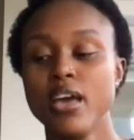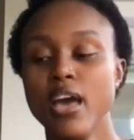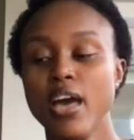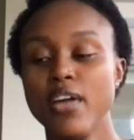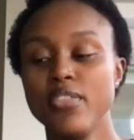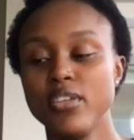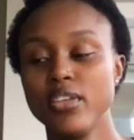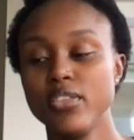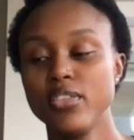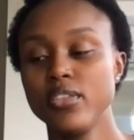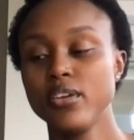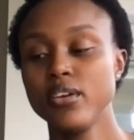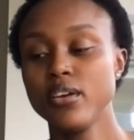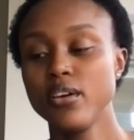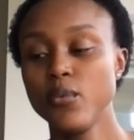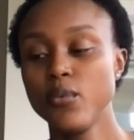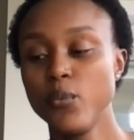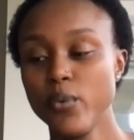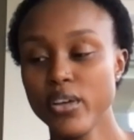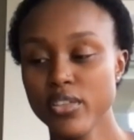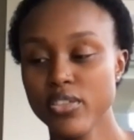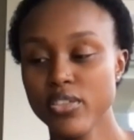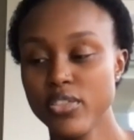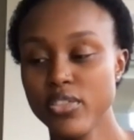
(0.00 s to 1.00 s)
And then
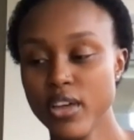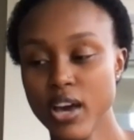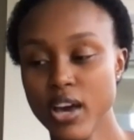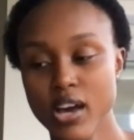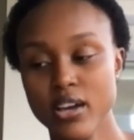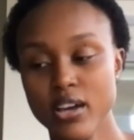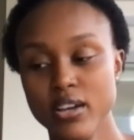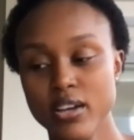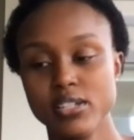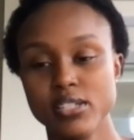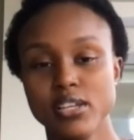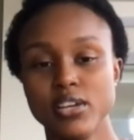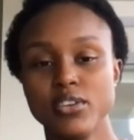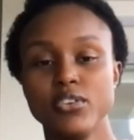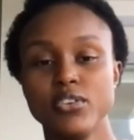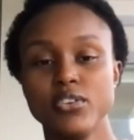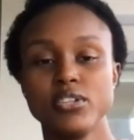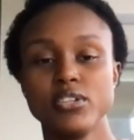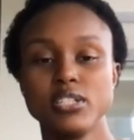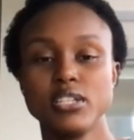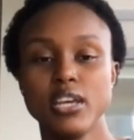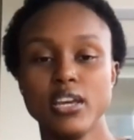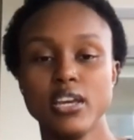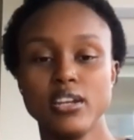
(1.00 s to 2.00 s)
with that is
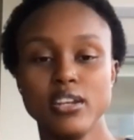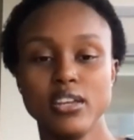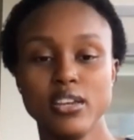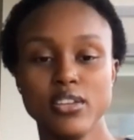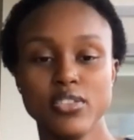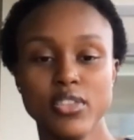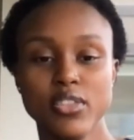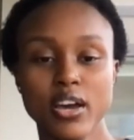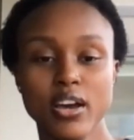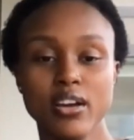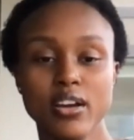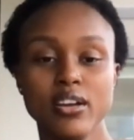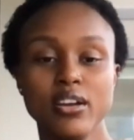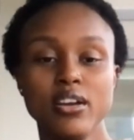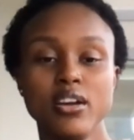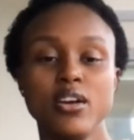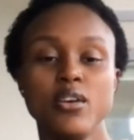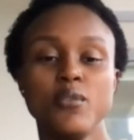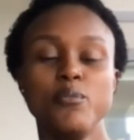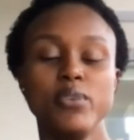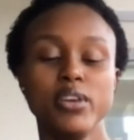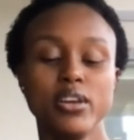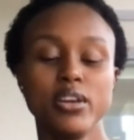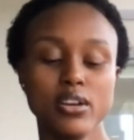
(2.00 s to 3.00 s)
understanding that
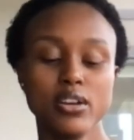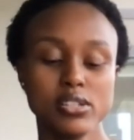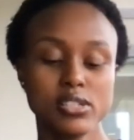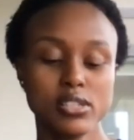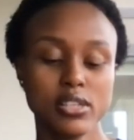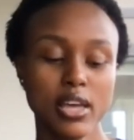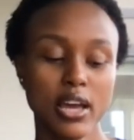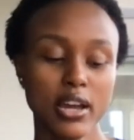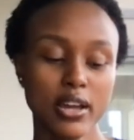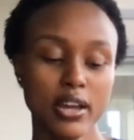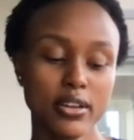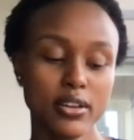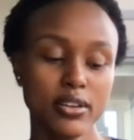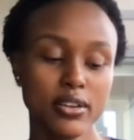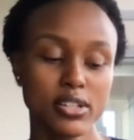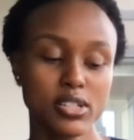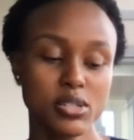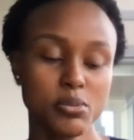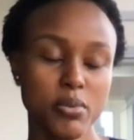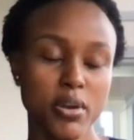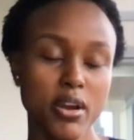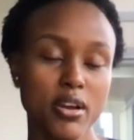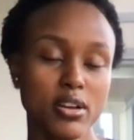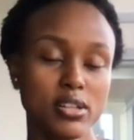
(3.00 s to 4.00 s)
because that
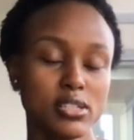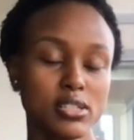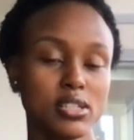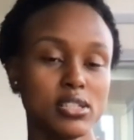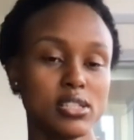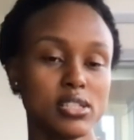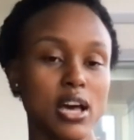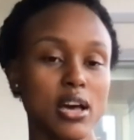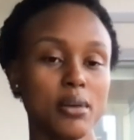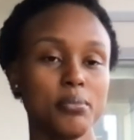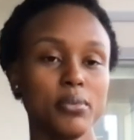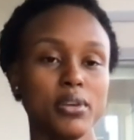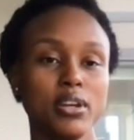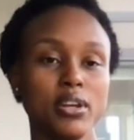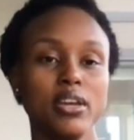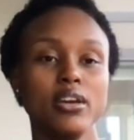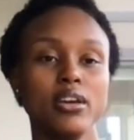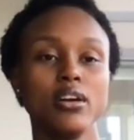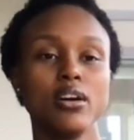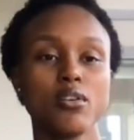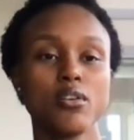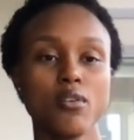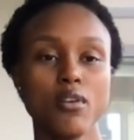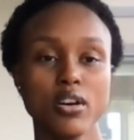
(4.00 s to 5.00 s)
experience is happening
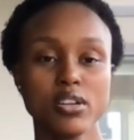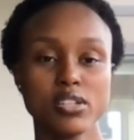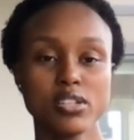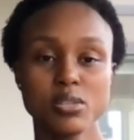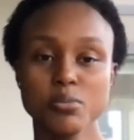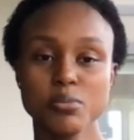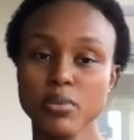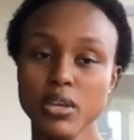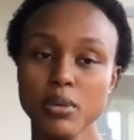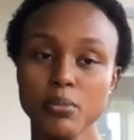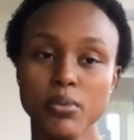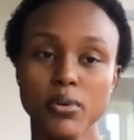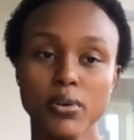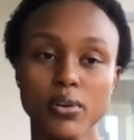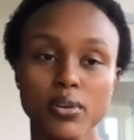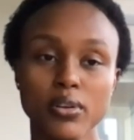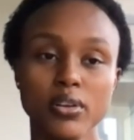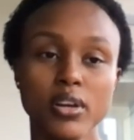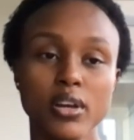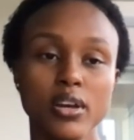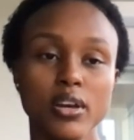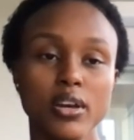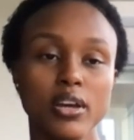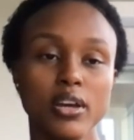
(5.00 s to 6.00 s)
across
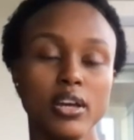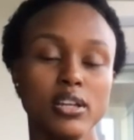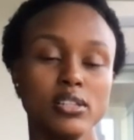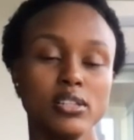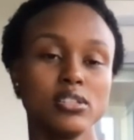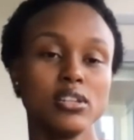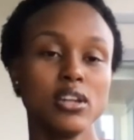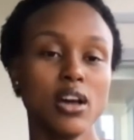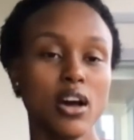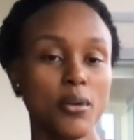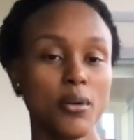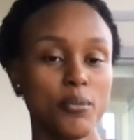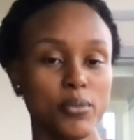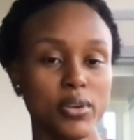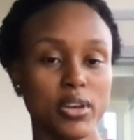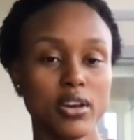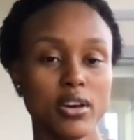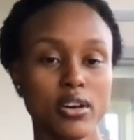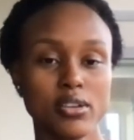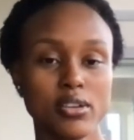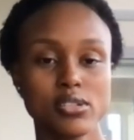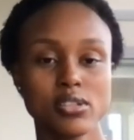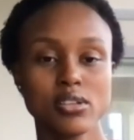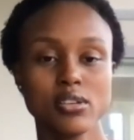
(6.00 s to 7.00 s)
people, it's not
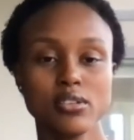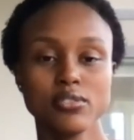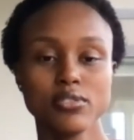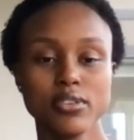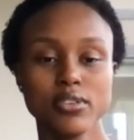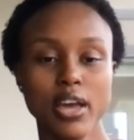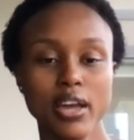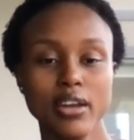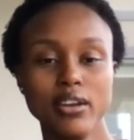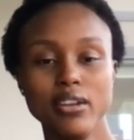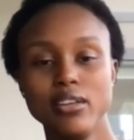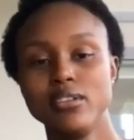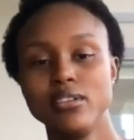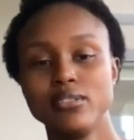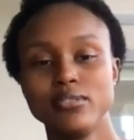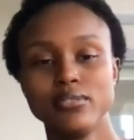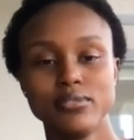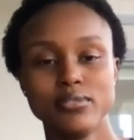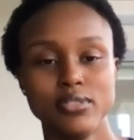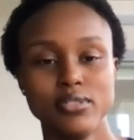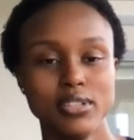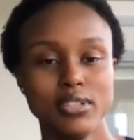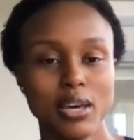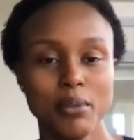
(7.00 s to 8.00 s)
because of any
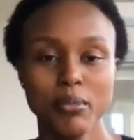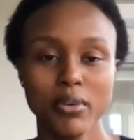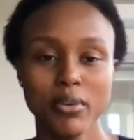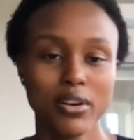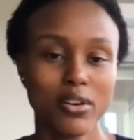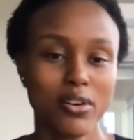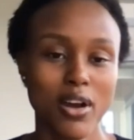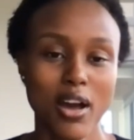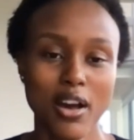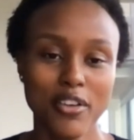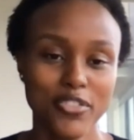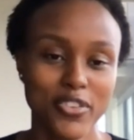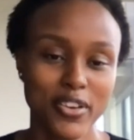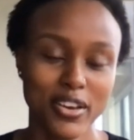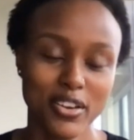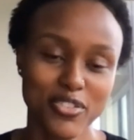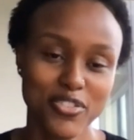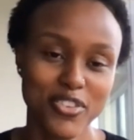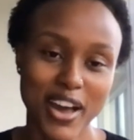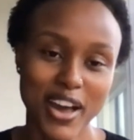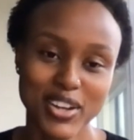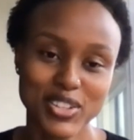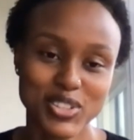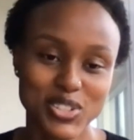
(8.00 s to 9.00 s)
demographic
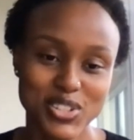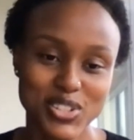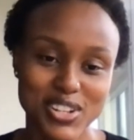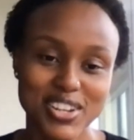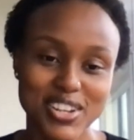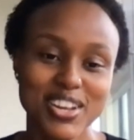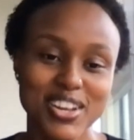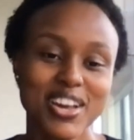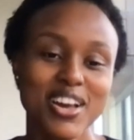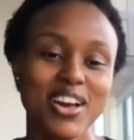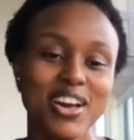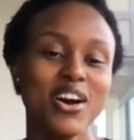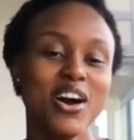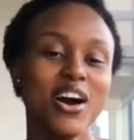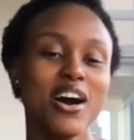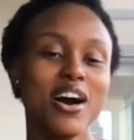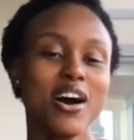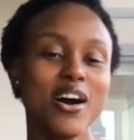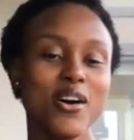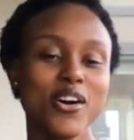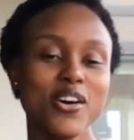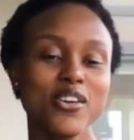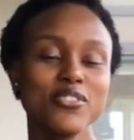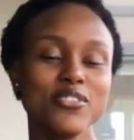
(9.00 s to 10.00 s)
factor
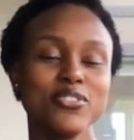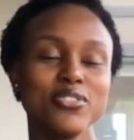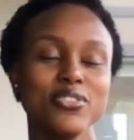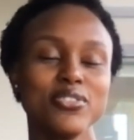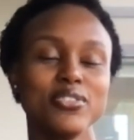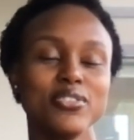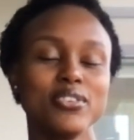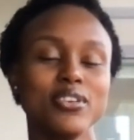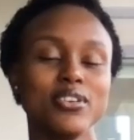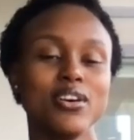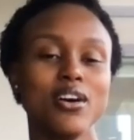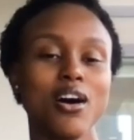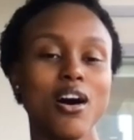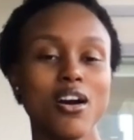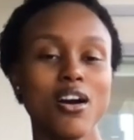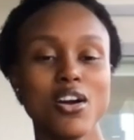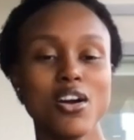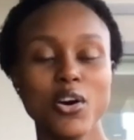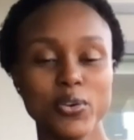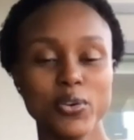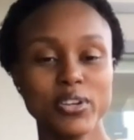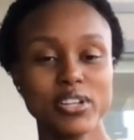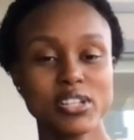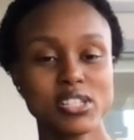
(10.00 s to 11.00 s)
of our
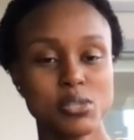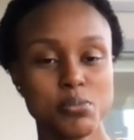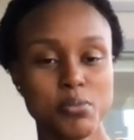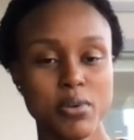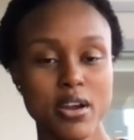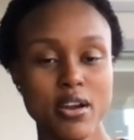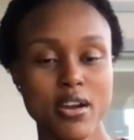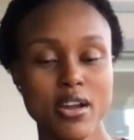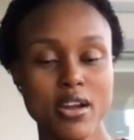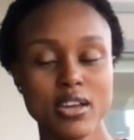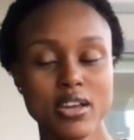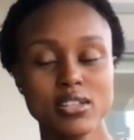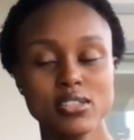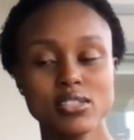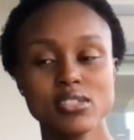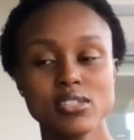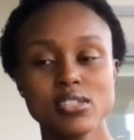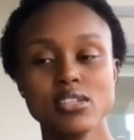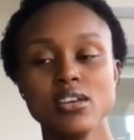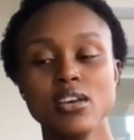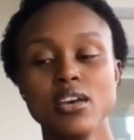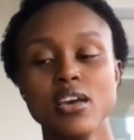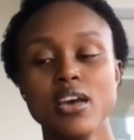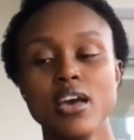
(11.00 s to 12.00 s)
own experience.
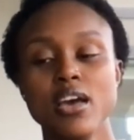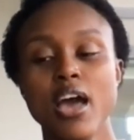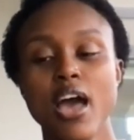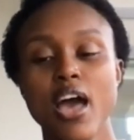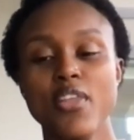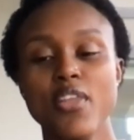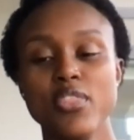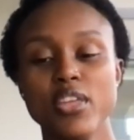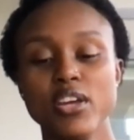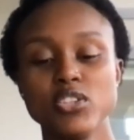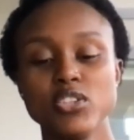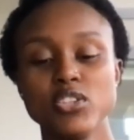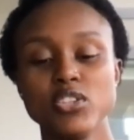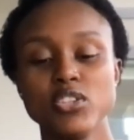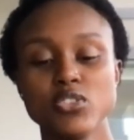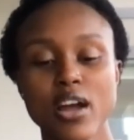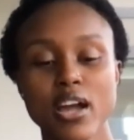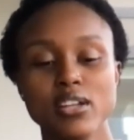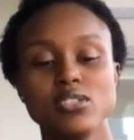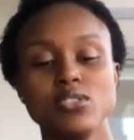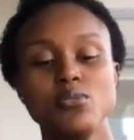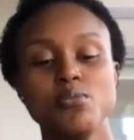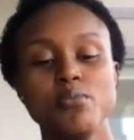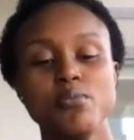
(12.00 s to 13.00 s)
And then
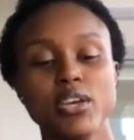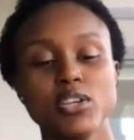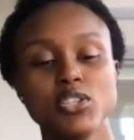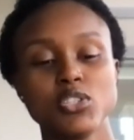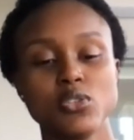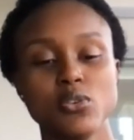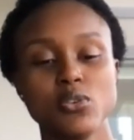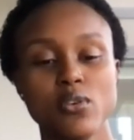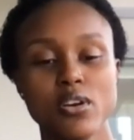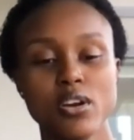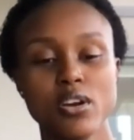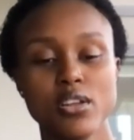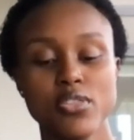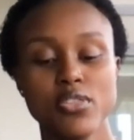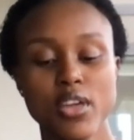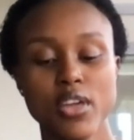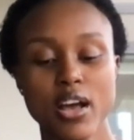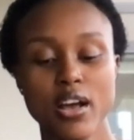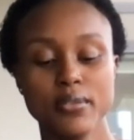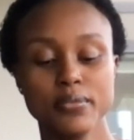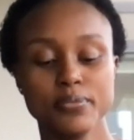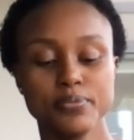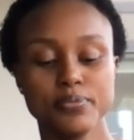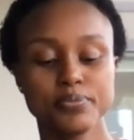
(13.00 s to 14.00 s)
trying to make sure
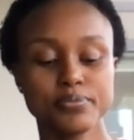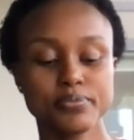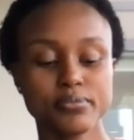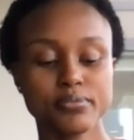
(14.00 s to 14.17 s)
that